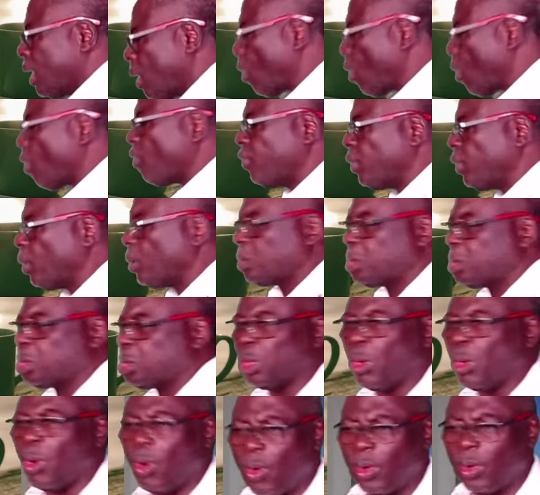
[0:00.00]
of your
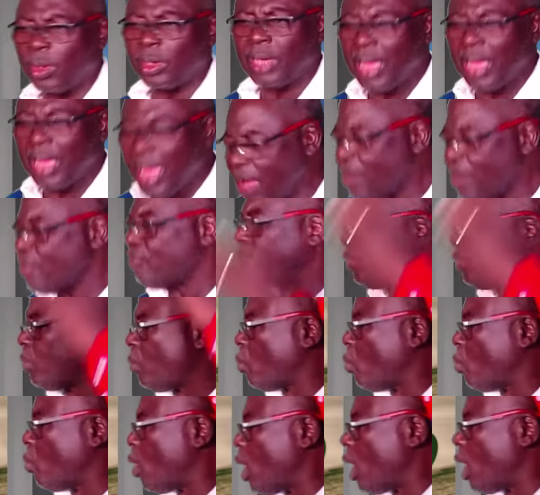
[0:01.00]
joy,
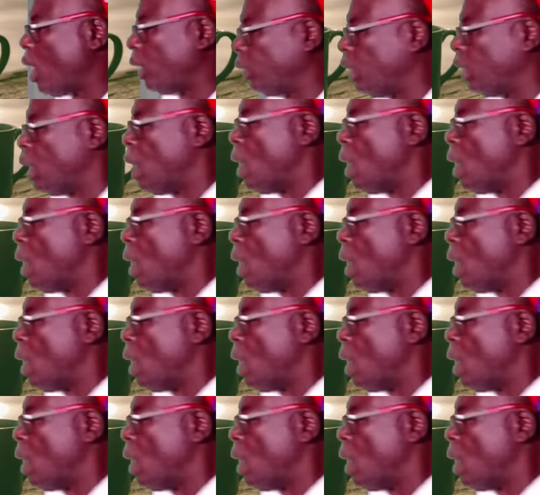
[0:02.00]
everyone